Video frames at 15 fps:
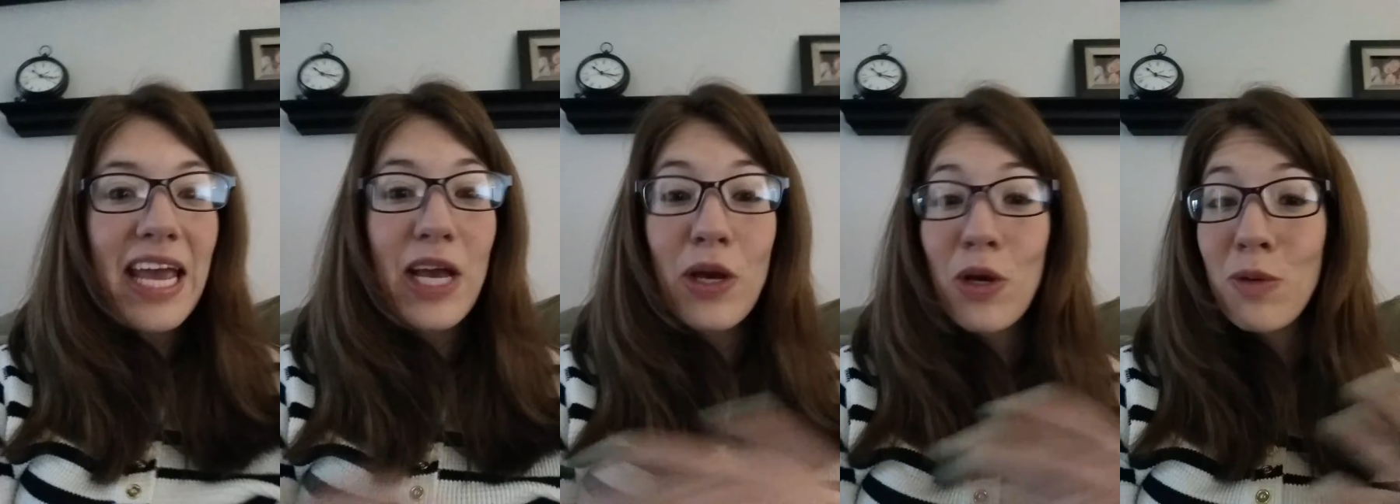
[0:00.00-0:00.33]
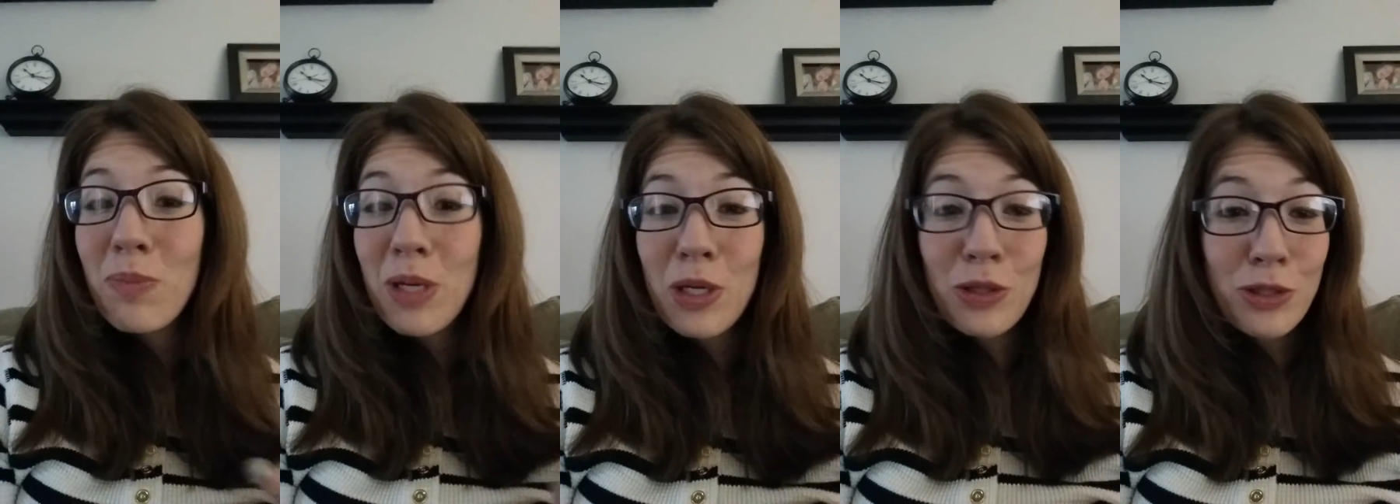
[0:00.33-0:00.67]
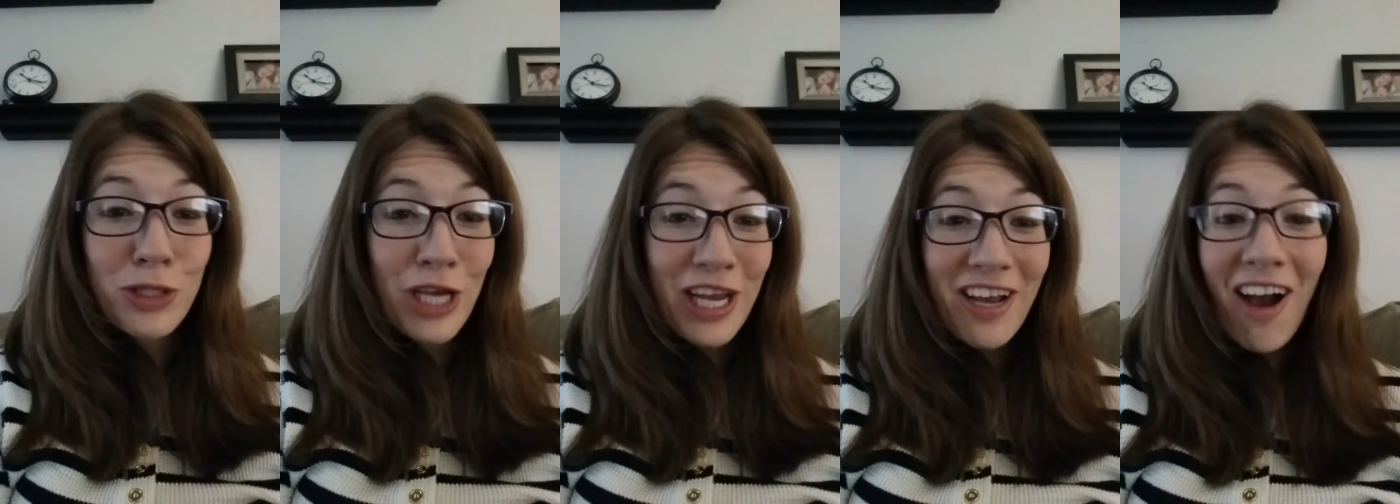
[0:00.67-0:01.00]
It could be your
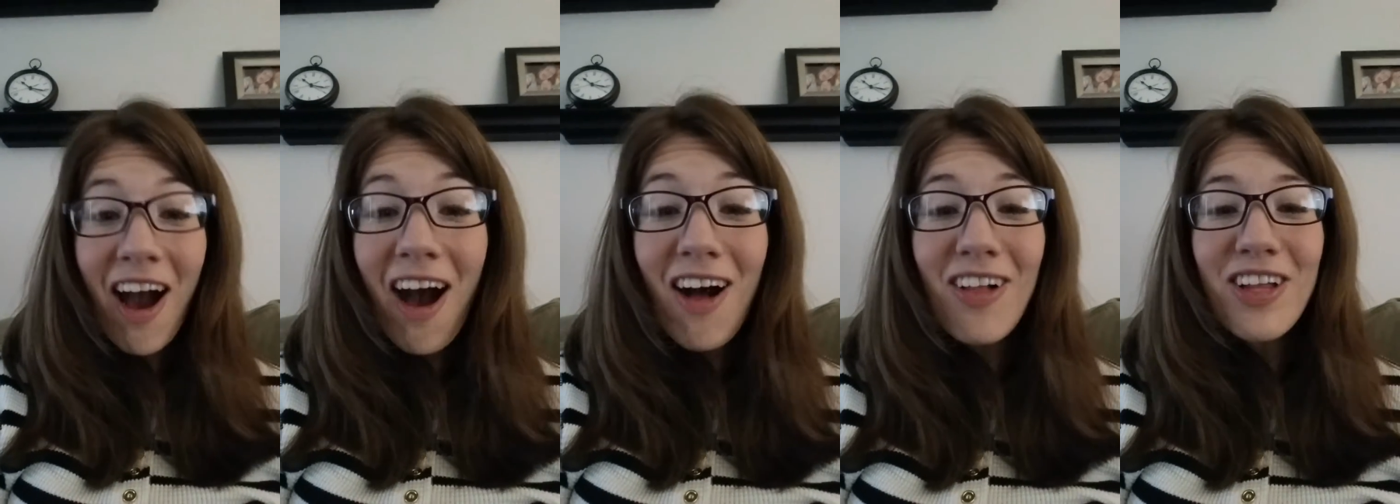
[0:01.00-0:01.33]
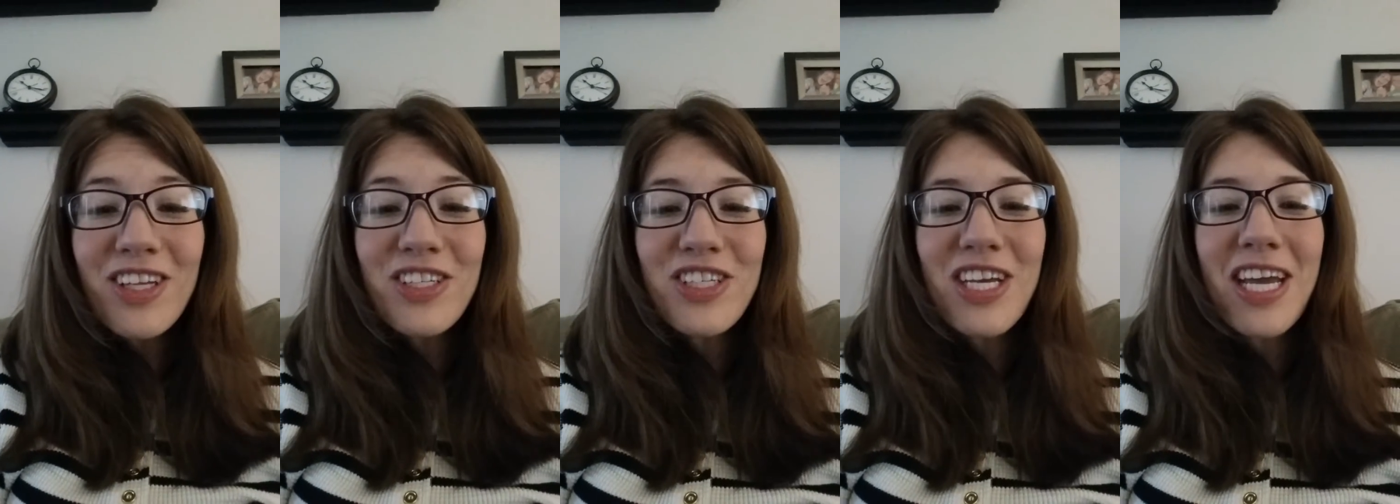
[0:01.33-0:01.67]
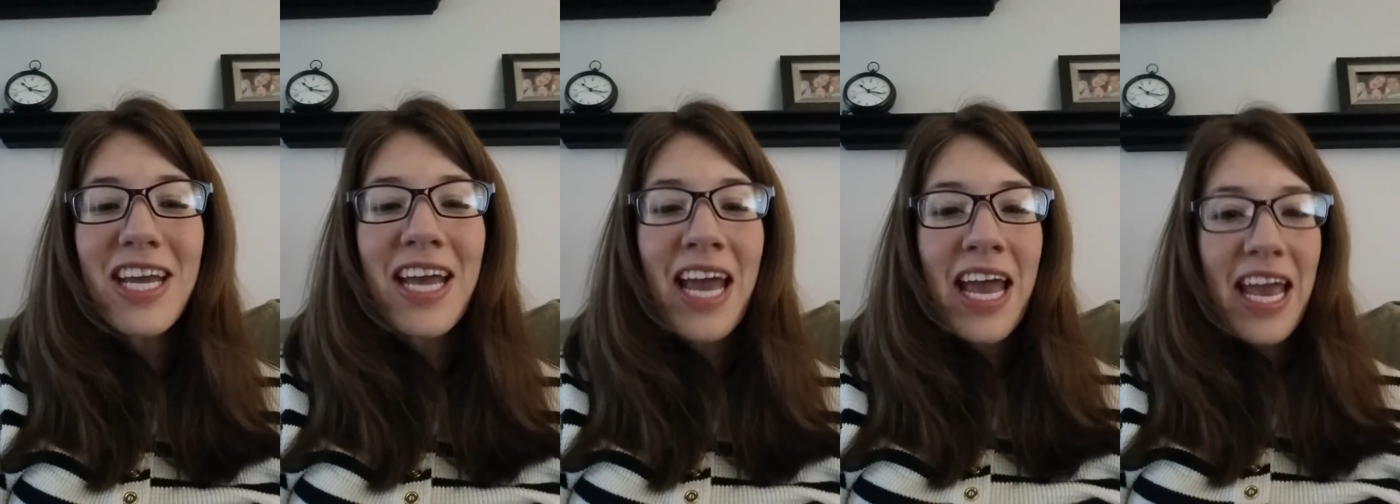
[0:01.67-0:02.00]

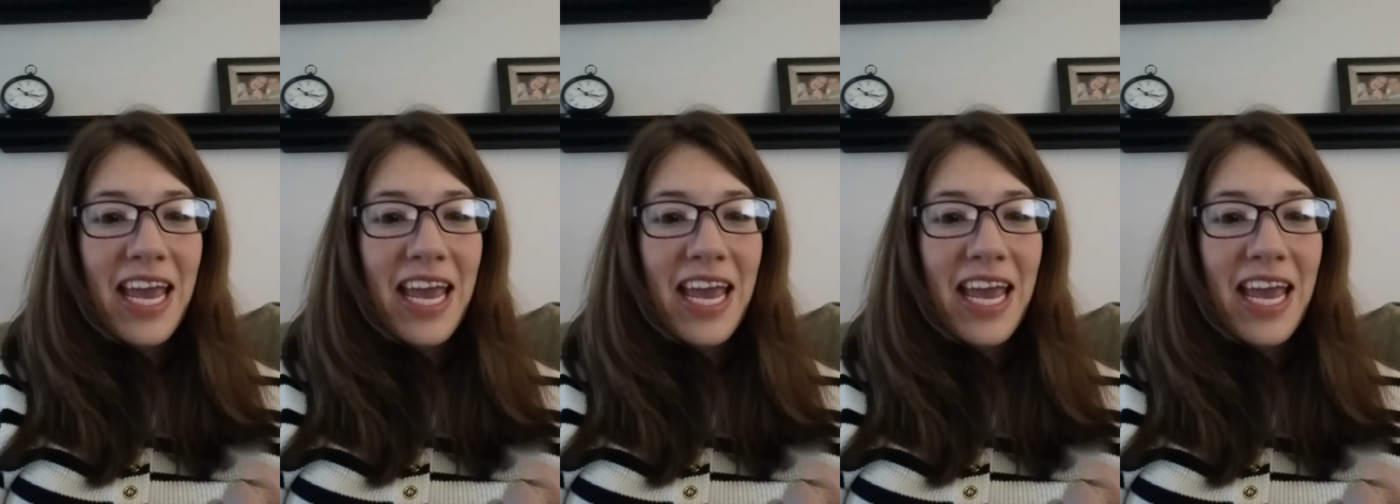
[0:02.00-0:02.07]
Shakeology,